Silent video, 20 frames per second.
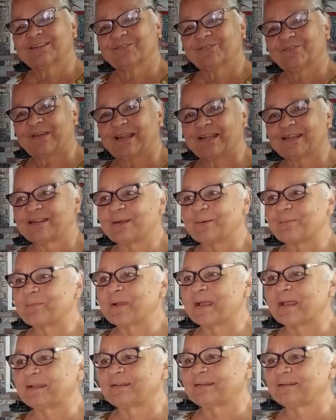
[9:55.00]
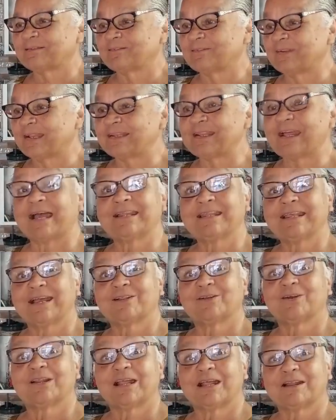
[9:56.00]
Welcome, man. My daddy,
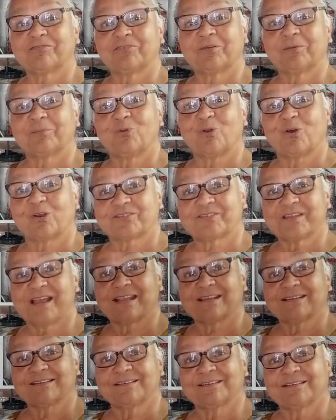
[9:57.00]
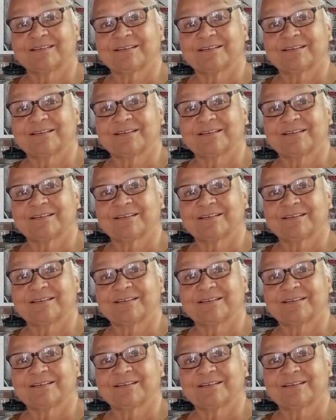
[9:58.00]
I got that from Roxanne.